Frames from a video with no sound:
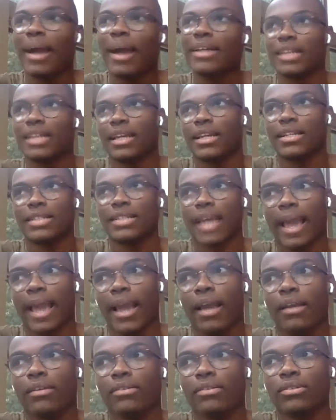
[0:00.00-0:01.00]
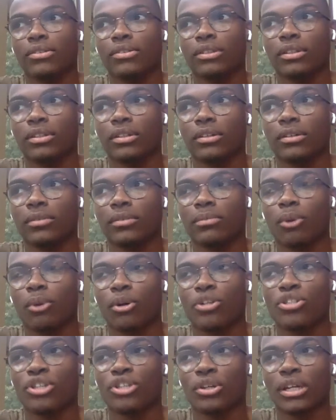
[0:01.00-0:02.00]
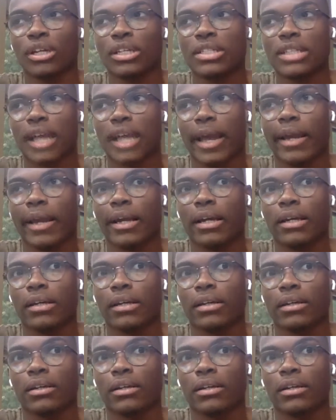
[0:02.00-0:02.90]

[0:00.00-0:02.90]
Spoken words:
my day-to-day more so looks like